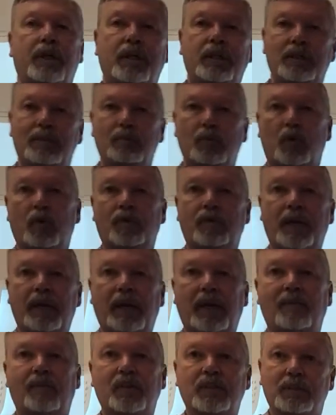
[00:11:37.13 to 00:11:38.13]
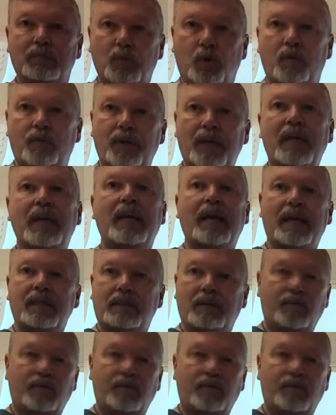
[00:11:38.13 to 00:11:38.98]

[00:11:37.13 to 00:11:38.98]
It's moving. If it's moving, it has a